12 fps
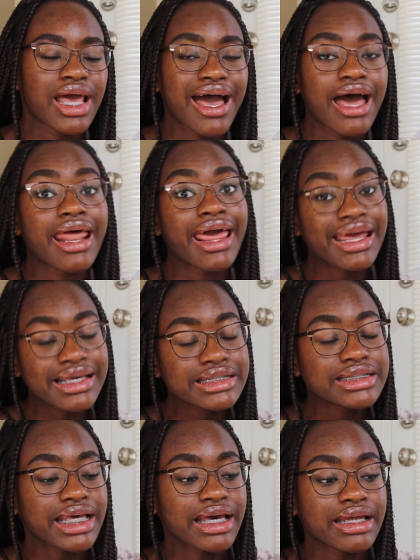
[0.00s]
At a
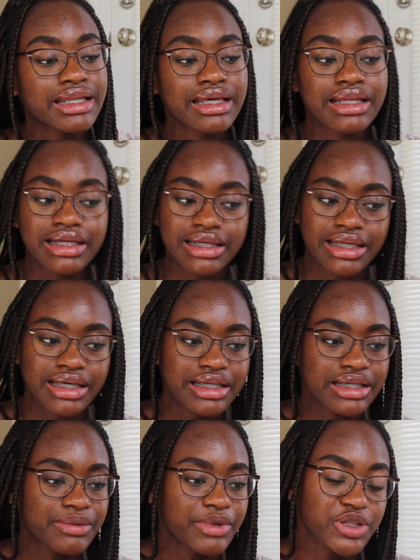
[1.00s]
stand in a
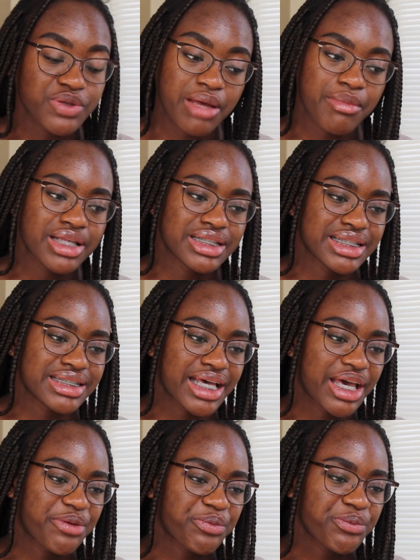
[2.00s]
clinic is what I meant to
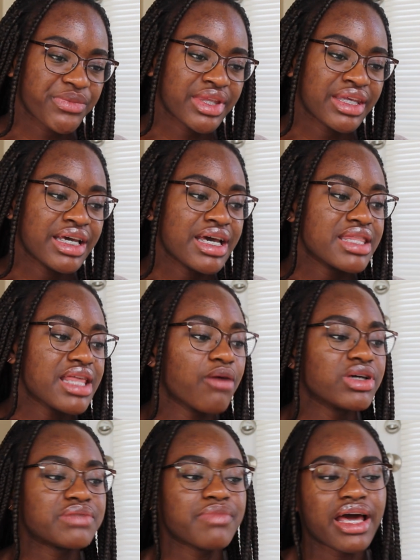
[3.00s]
say. That
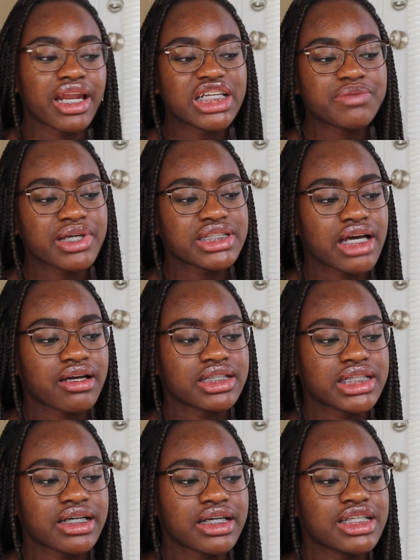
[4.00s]
was managed by
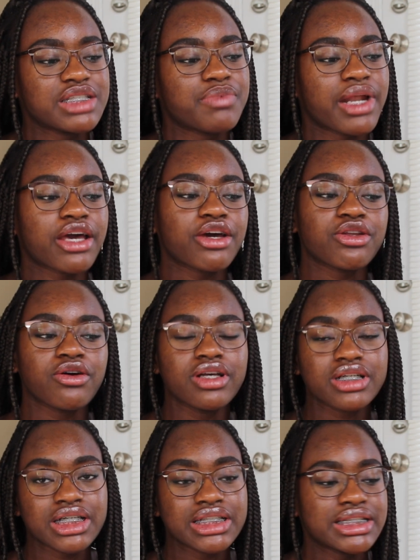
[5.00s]
secretaries, but I could no
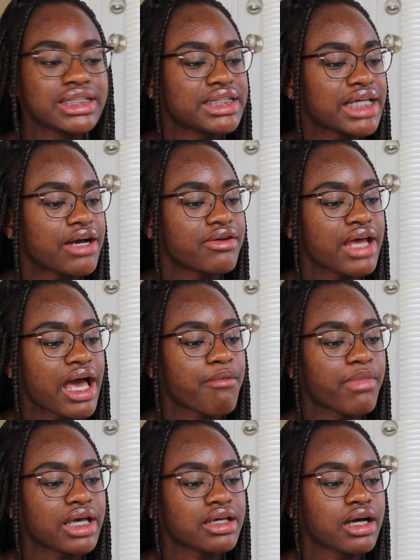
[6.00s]
longer sit down
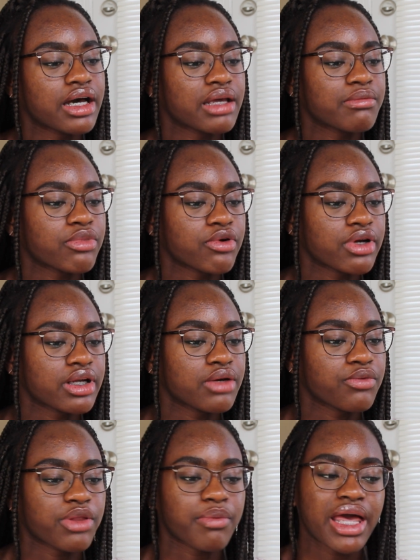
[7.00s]
at my cutting board
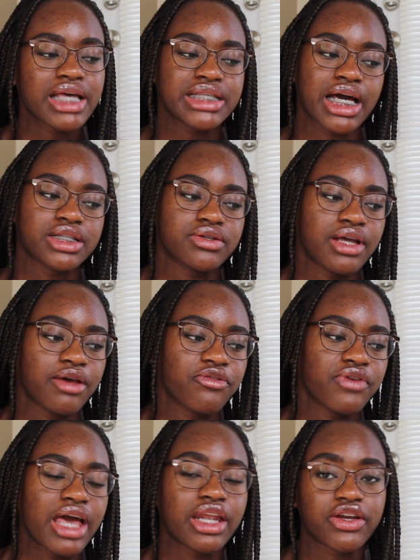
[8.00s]
with my X-Acto
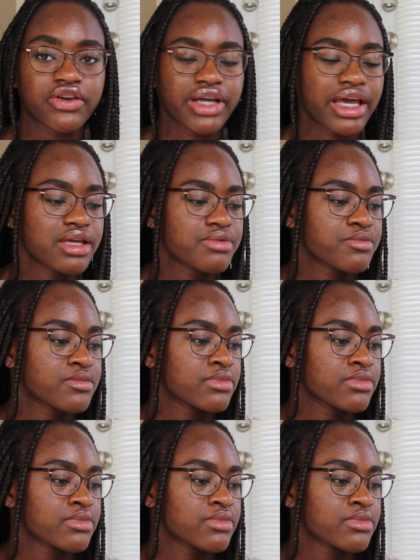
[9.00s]
knife and create.